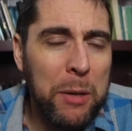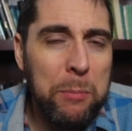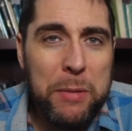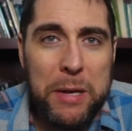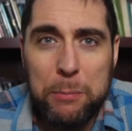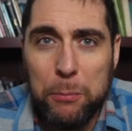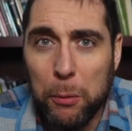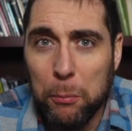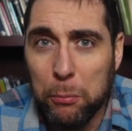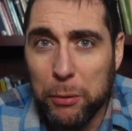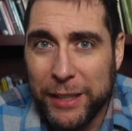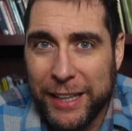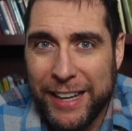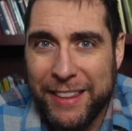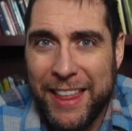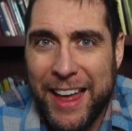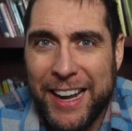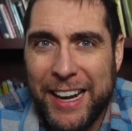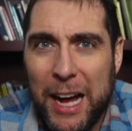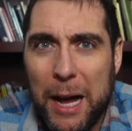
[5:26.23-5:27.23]
people
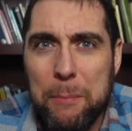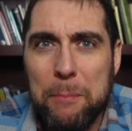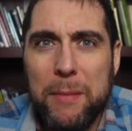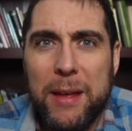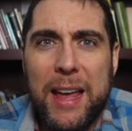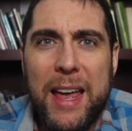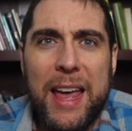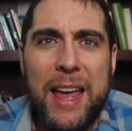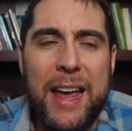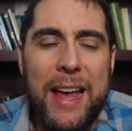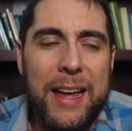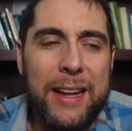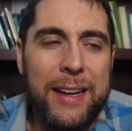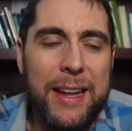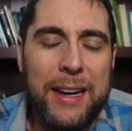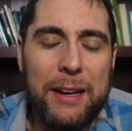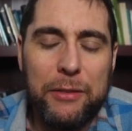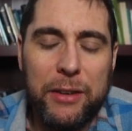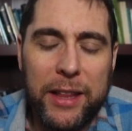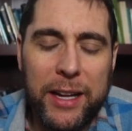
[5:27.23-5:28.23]
bringing that up
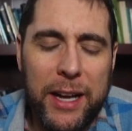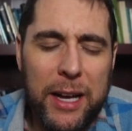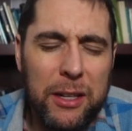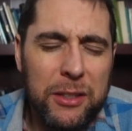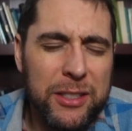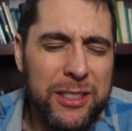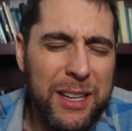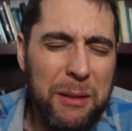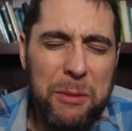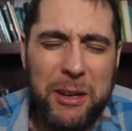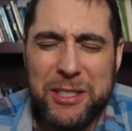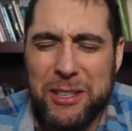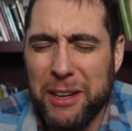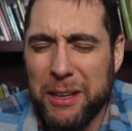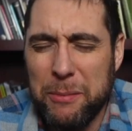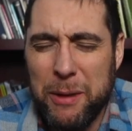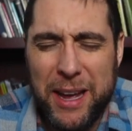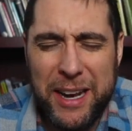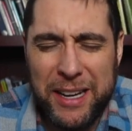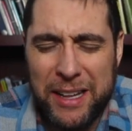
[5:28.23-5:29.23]
and, and everything else. I'm not
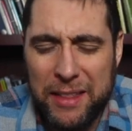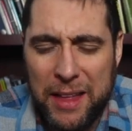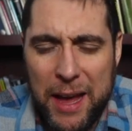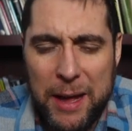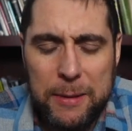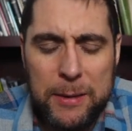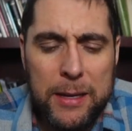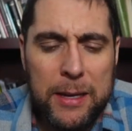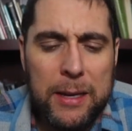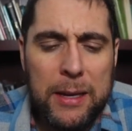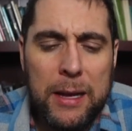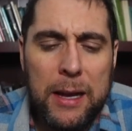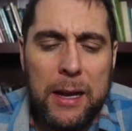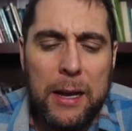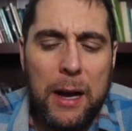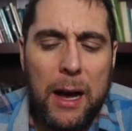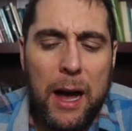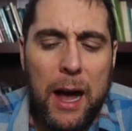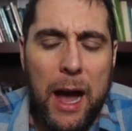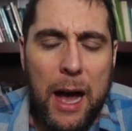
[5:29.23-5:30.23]
talking about any of that.
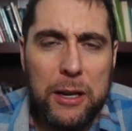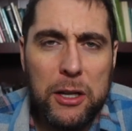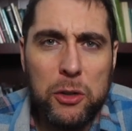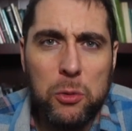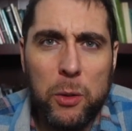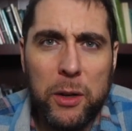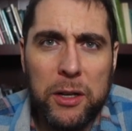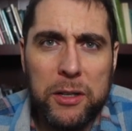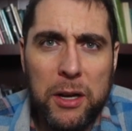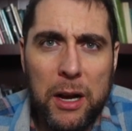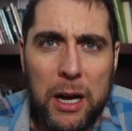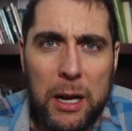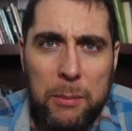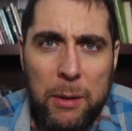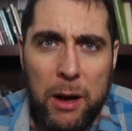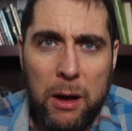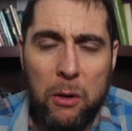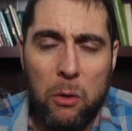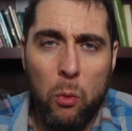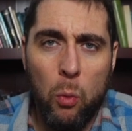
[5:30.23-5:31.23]
I just want to talk
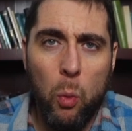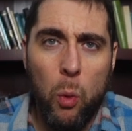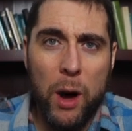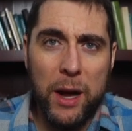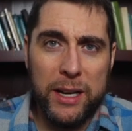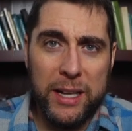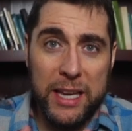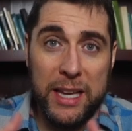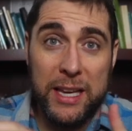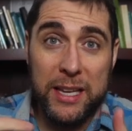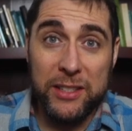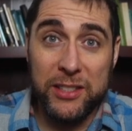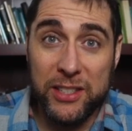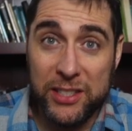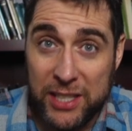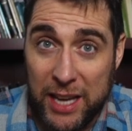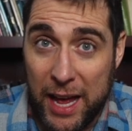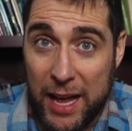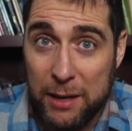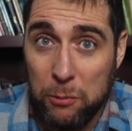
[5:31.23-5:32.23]
about what he has
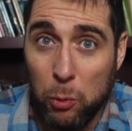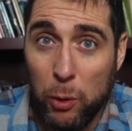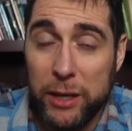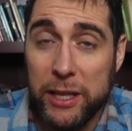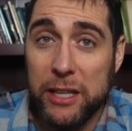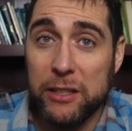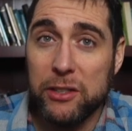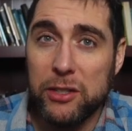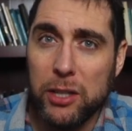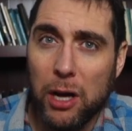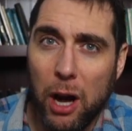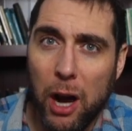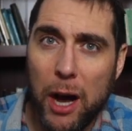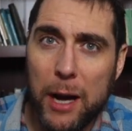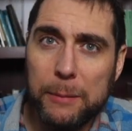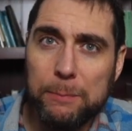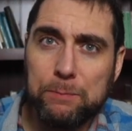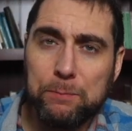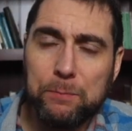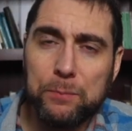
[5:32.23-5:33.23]
said, what he has
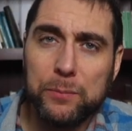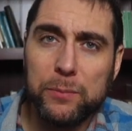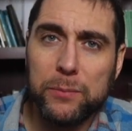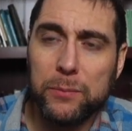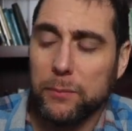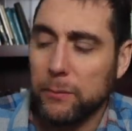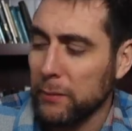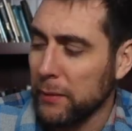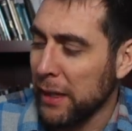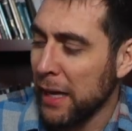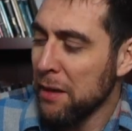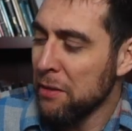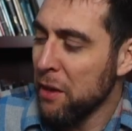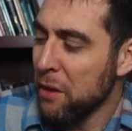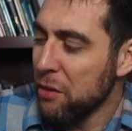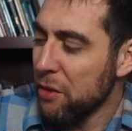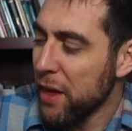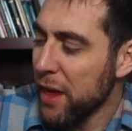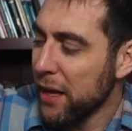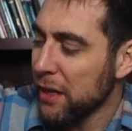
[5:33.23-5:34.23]
taught, and
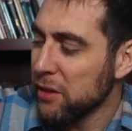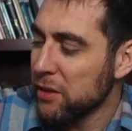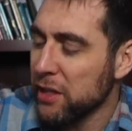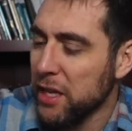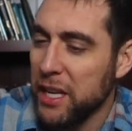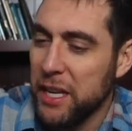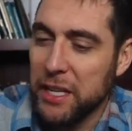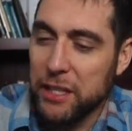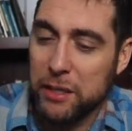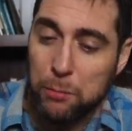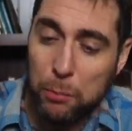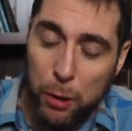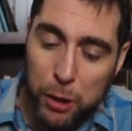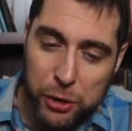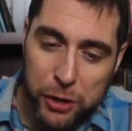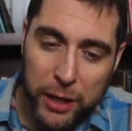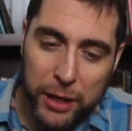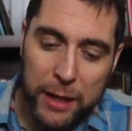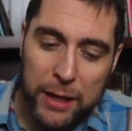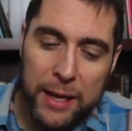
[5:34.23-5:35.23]
the things he is
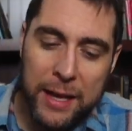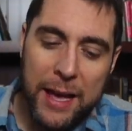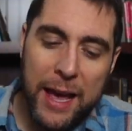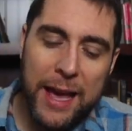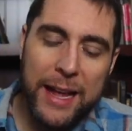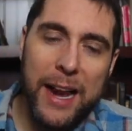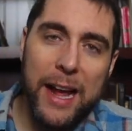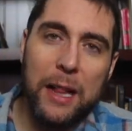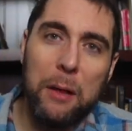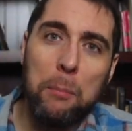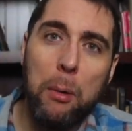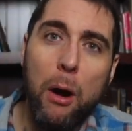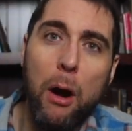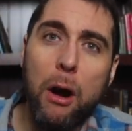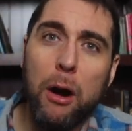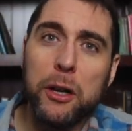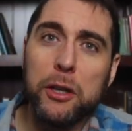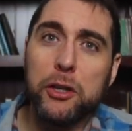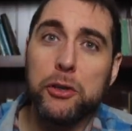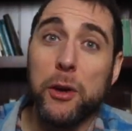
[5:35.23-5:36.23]
pushing. And Alan
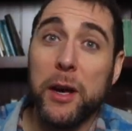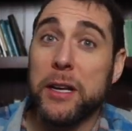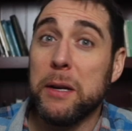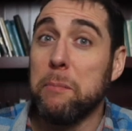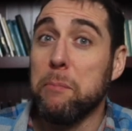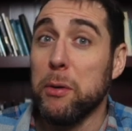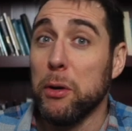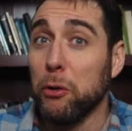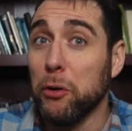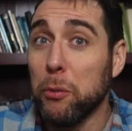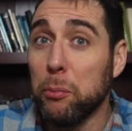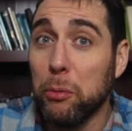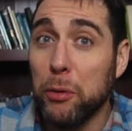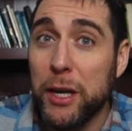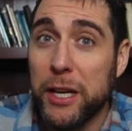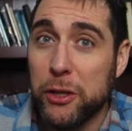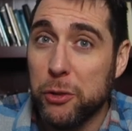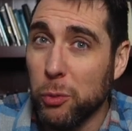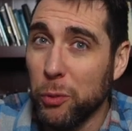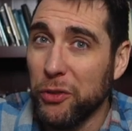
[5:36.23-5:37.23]
Parr is trying to build a
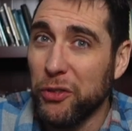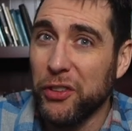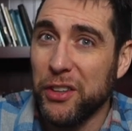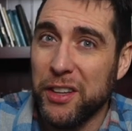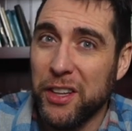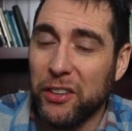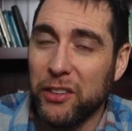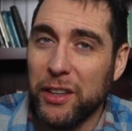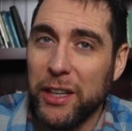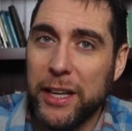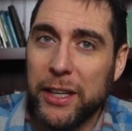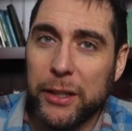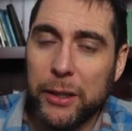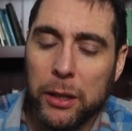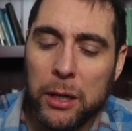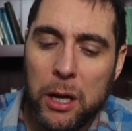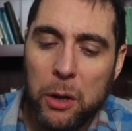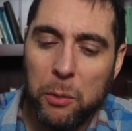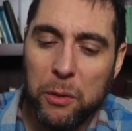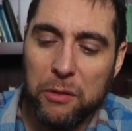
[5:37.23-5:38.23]
bridge. and We'll see this
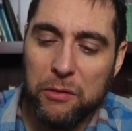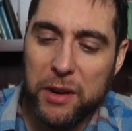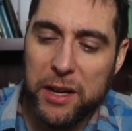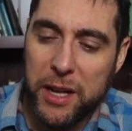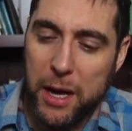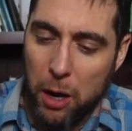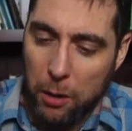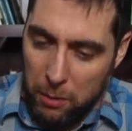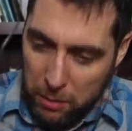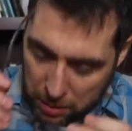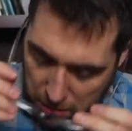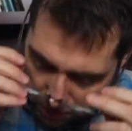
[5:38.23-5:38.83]
later with a video